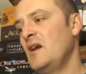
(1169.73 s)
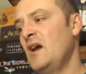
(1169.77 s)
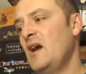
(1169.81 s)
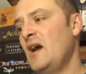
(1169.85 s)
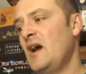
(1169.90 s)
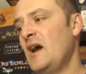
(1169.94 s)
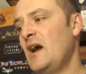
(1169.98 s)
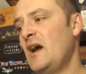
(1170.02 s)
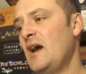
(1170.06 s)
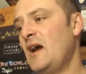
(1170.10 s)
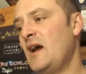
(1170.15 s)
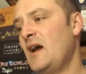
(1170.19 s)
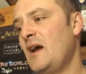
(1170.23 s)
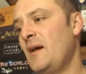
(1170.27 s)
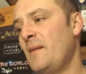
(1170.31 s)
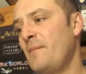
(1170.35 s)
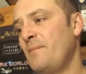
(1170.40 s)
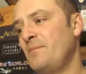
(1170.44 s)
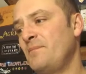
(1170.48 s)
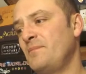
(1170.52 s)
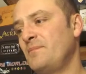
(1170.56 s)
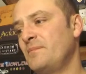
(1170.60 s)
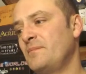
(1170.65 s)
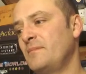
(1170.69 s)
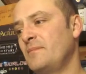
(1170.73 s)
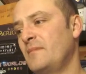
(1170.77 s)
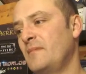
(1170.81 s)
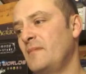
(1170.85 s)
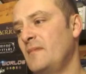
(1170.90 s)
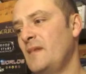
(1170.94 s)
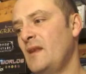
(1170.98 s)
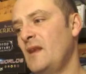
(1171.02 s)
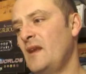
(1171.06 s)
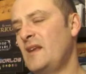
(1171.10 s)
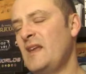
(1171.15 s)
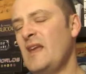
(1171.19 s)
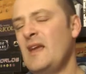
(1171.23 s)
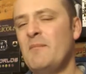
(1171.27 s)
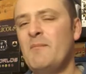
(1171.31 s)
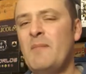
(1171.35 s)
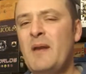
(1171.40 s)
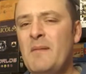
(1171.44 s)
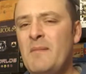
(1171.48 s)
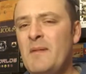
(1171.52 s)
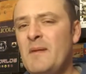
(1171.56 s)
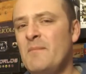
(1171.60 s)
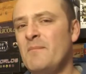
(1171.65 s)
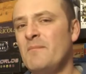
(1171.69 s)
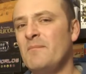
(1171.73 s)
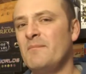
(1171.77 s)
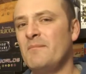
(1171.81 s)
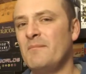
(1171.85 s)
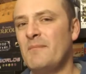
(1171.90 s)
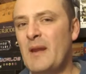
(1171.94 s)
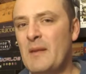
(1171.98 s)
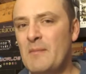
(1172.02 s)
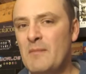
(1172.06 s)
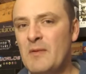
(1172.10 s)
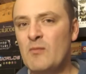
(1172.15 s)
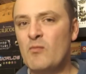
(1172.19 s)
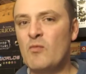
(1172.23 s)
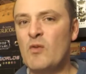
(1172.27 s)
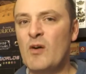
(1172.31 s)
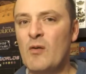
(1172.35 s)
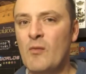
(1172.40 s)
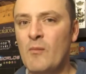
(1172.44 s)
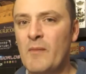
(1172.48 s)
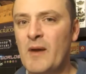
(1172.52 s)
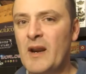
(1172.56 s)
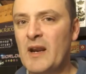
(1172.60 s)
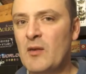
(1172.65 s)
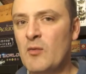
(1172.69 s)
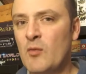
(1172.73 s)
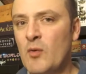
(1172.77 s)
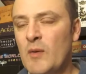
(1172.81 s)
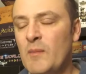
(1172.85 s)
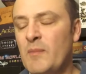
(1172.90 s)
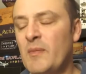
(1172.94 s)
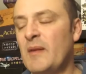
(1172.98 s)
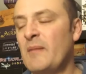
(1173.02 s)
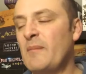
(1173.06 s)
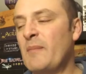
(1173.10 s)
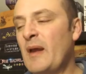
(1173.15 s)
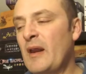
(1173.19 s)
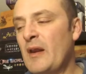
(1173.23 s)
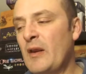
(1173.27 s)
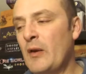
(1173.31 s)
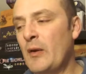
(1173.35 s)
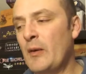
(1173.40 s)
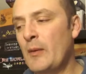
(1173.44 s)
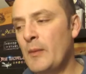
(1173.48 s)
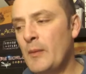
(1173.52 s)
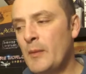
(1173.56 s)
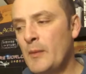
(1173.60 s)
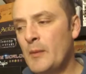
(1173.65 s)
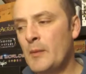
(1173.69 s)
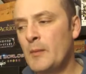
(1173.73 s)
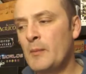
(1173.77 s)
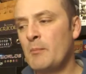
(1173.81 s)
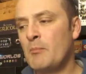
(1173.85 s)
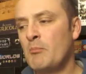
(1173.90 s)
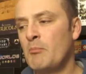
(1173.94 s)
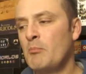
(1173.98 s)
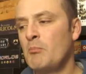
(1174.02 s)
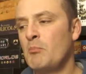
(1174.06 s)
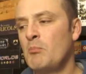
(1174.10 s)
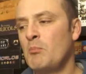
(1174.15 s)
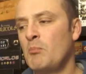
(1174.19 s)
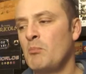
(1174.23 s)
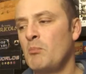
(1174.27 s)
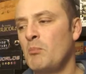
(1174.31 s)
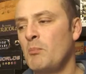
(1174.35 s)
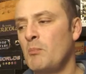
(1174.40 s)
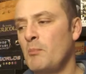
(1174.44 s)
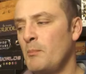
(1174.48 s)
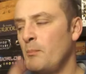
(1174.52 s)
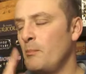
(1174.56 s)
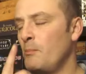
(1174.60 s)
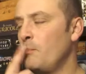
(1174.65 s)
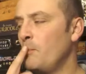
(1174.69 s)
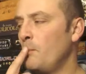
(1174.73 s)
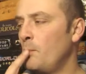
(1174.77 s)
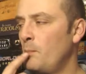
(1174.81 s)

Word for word: Um, again, maybe, maybe real money would be better. Hmm.